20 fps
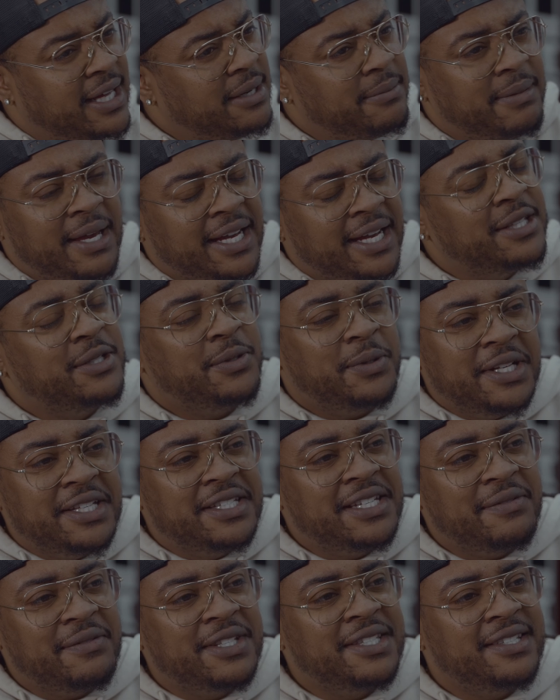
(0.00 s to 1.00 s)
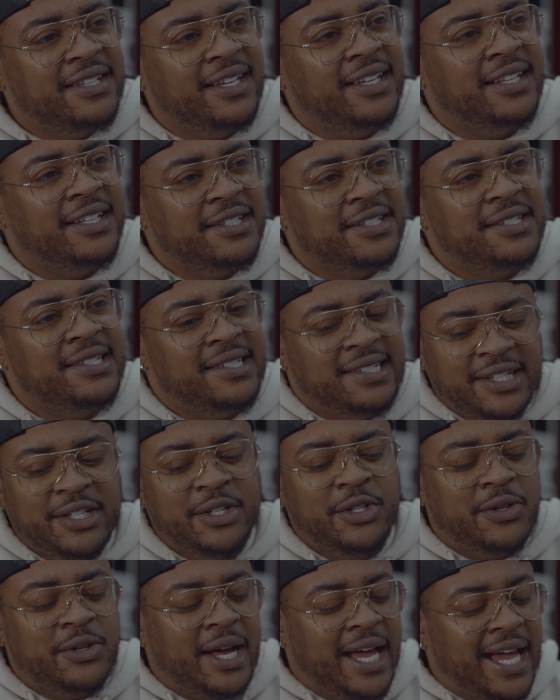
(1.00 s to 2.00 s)
it back in 2017 and
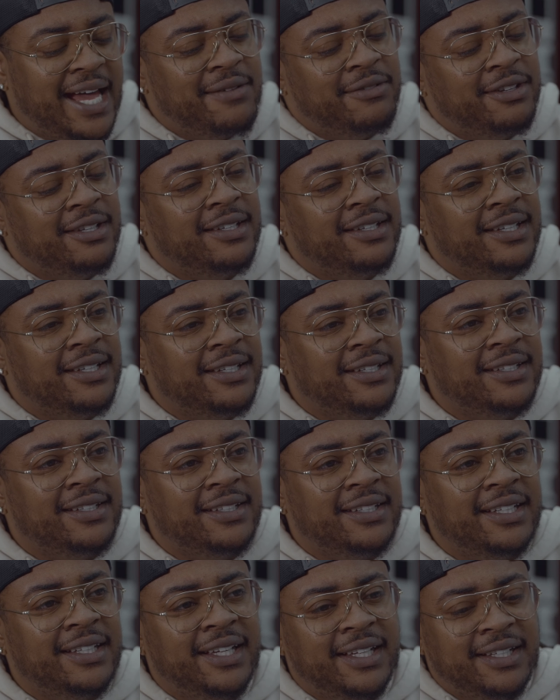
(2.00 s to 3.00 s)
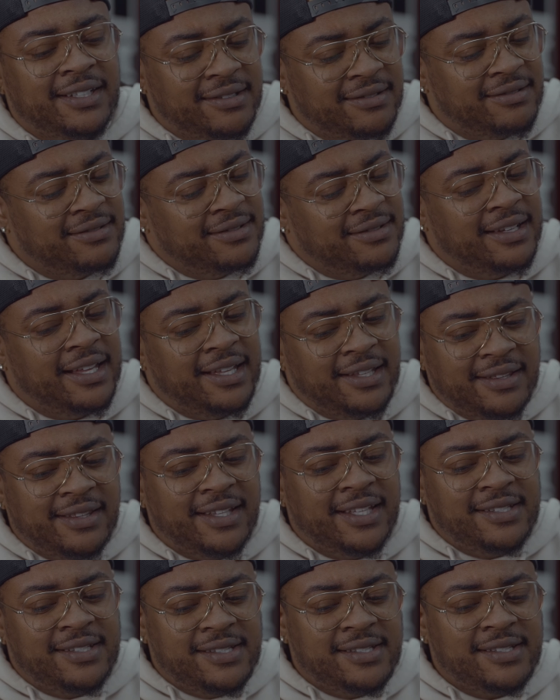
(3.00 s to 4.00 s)
still having it, and
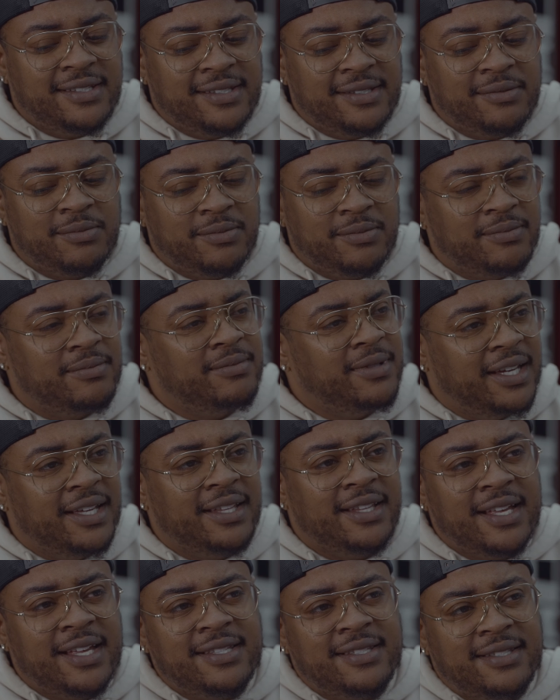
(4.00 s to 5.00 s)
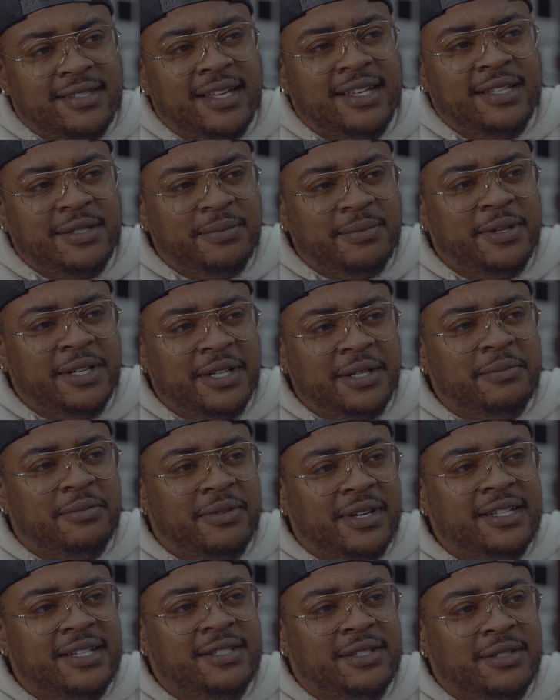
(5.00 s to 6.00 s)
this is. Yeah, that's pretty
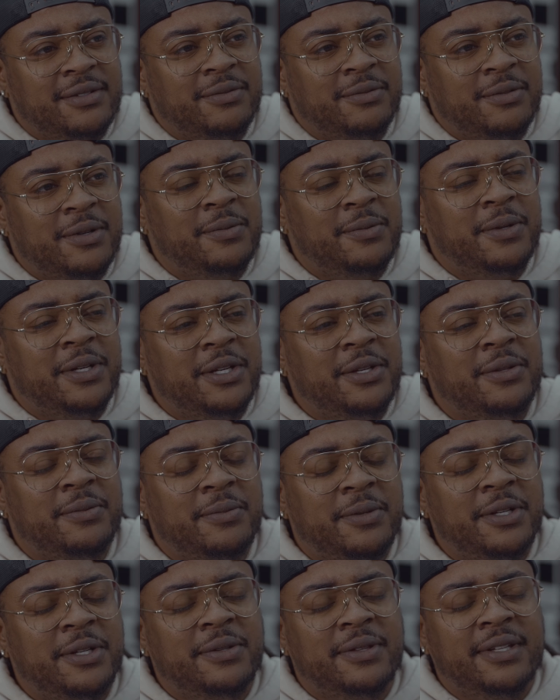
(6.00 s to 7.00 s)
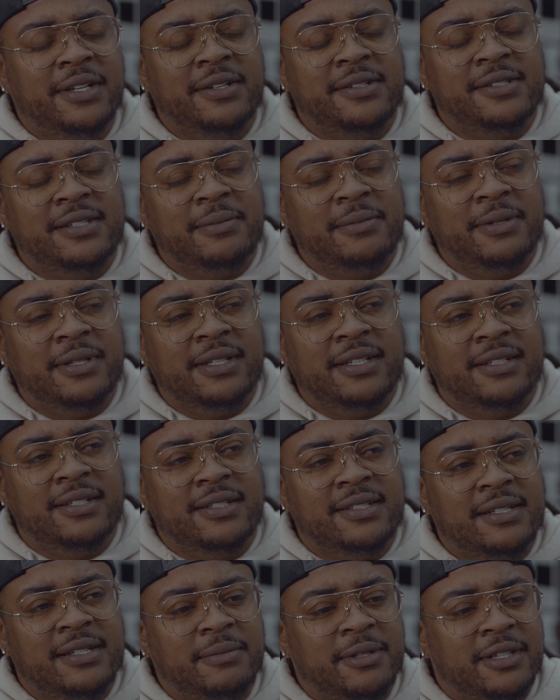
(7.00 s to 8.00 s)
impressive. What do you think are some of
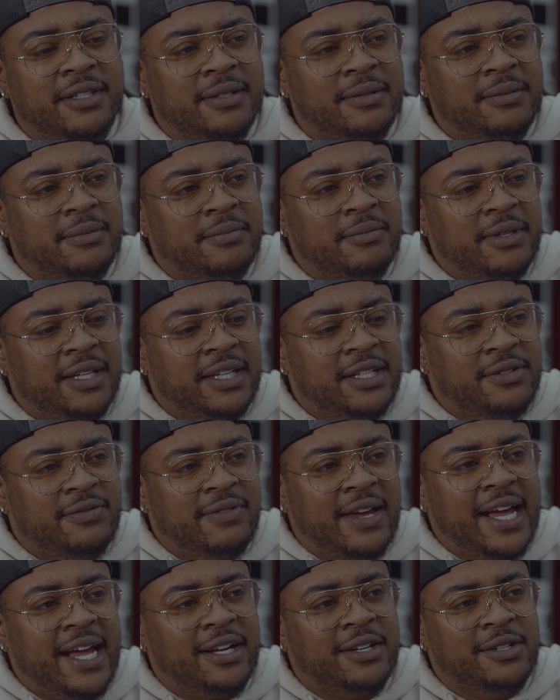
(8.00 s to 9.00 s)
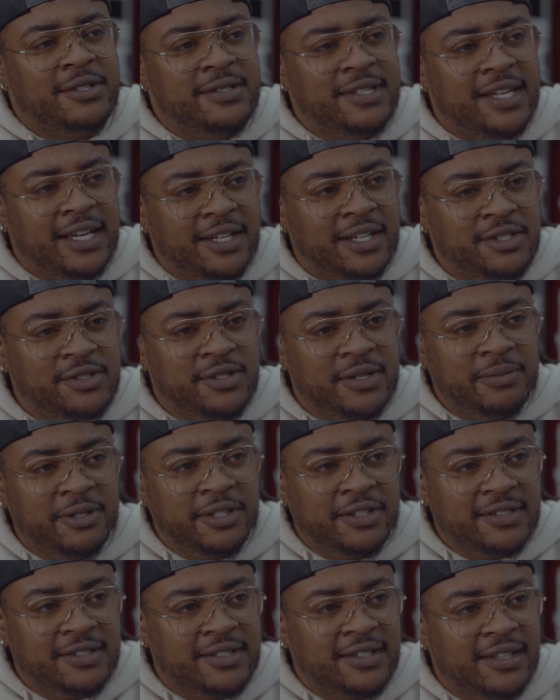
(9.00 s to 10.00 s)
the biggest factors that
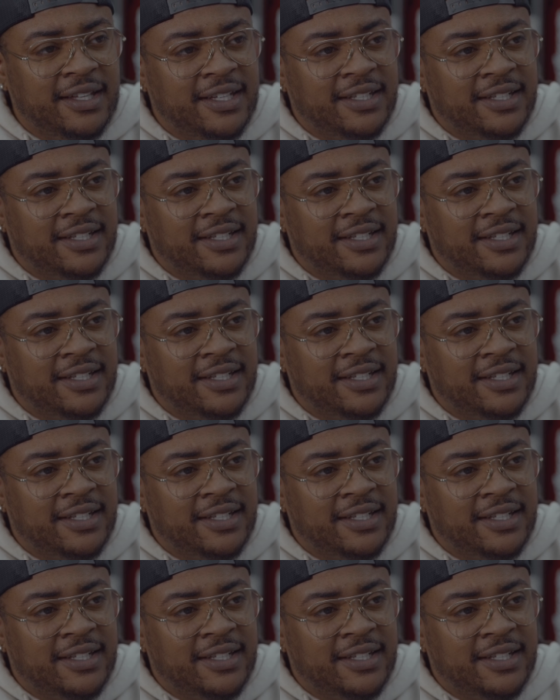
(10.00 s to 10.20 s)
contribute to that?